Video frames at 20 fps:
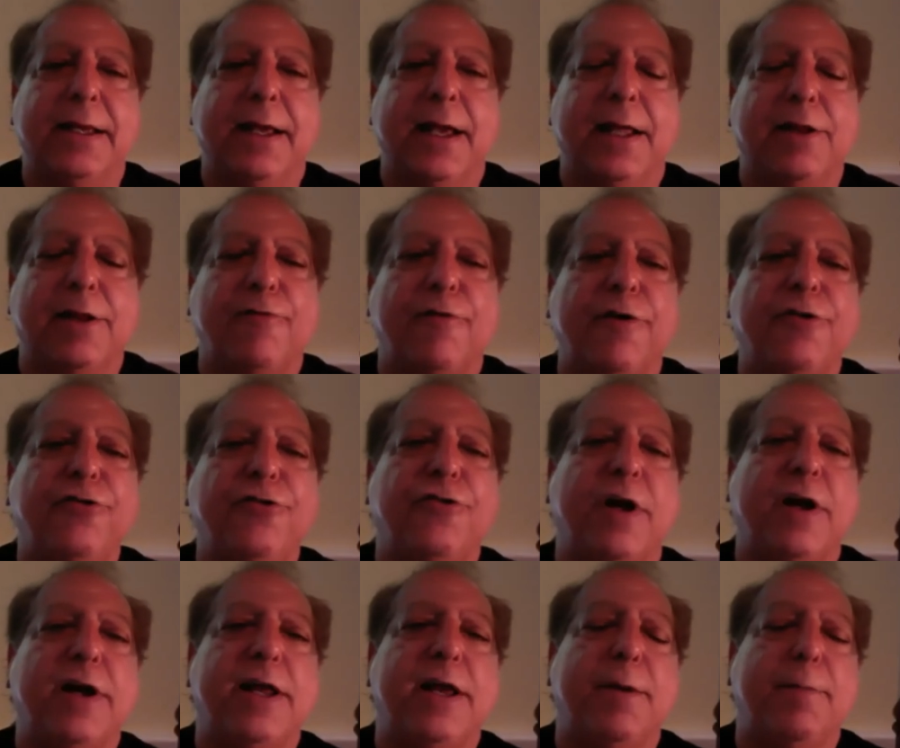And the first
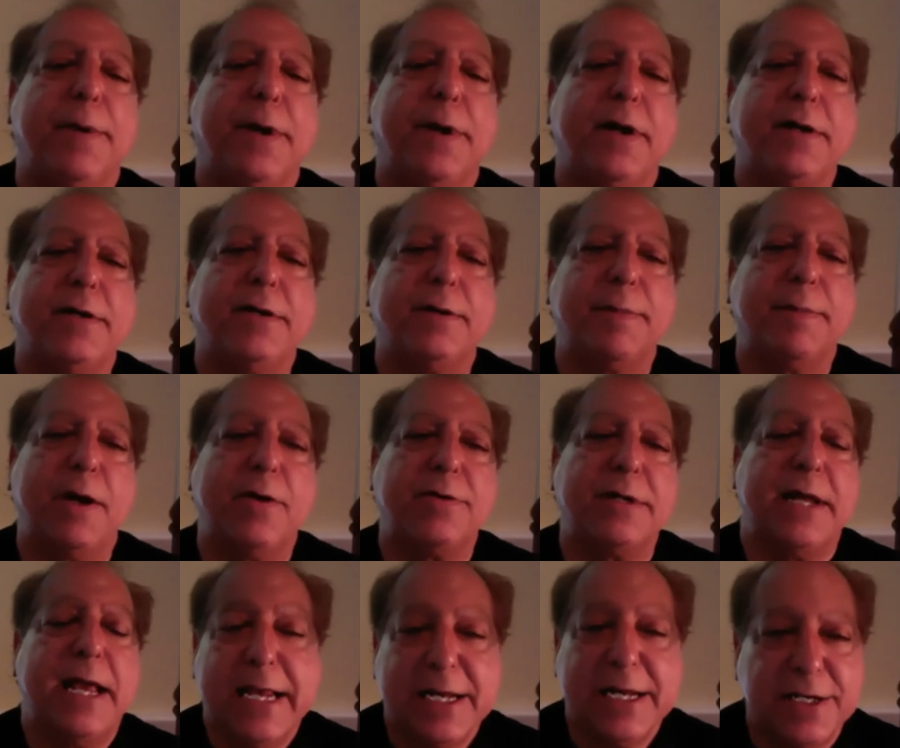study appeared
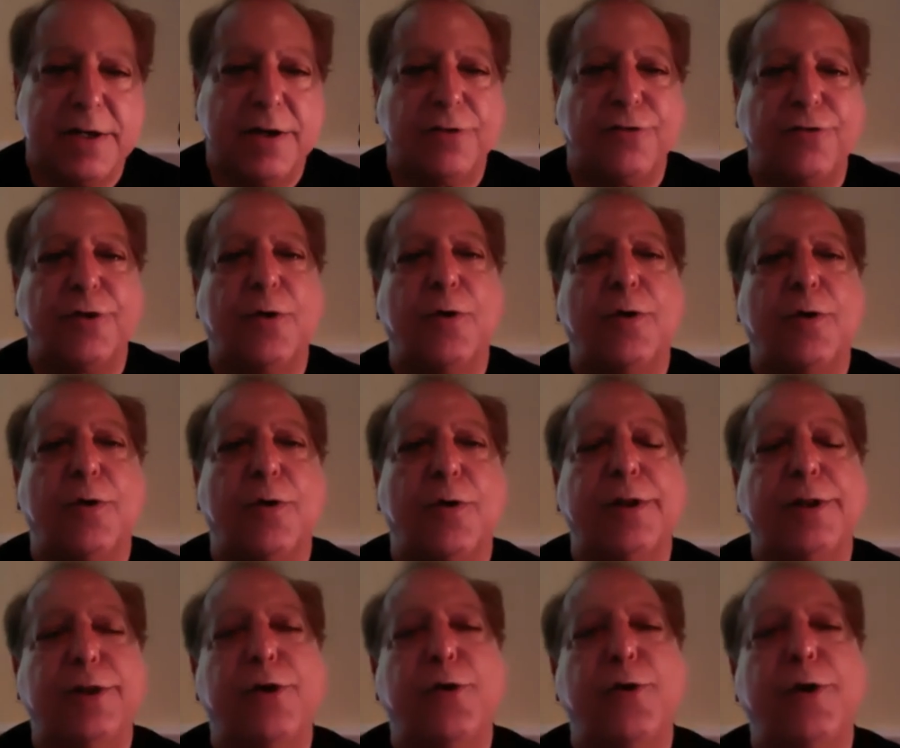about 8 years ago in the
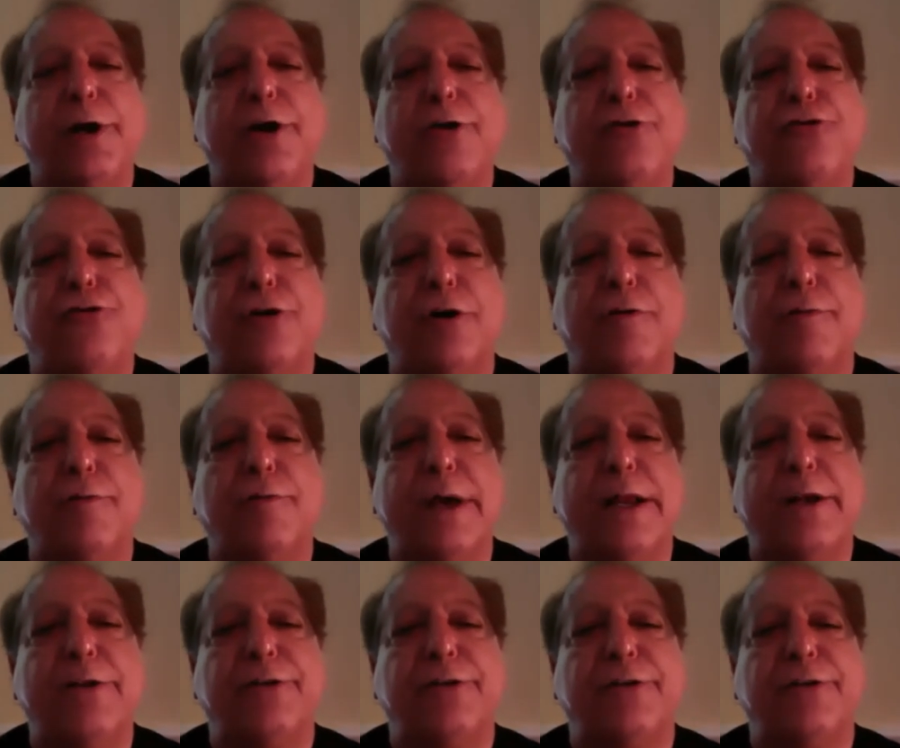New England Journal of
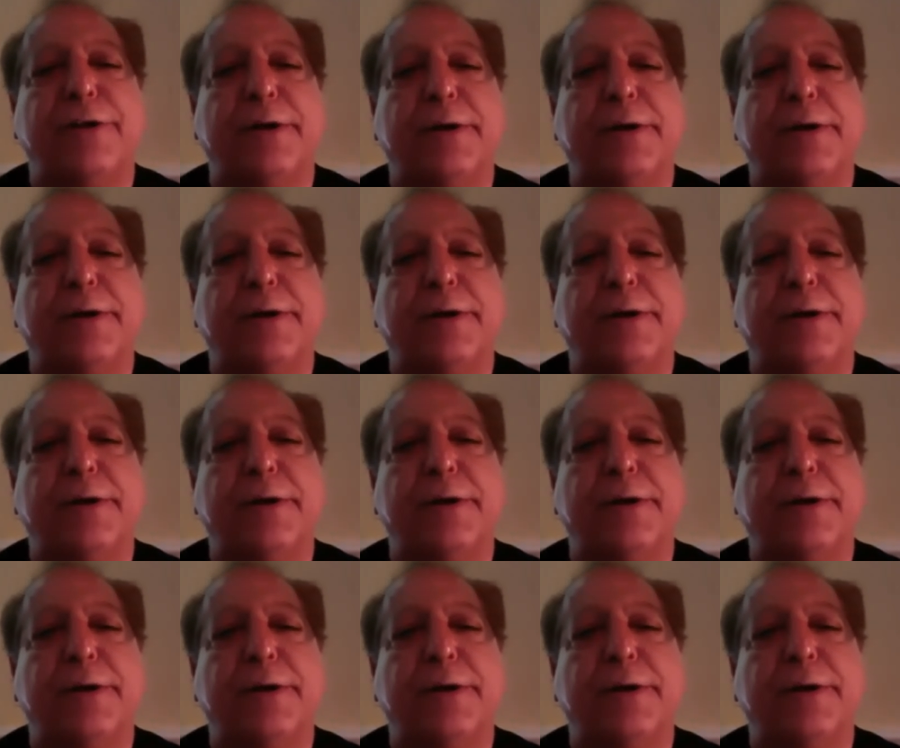Medicine,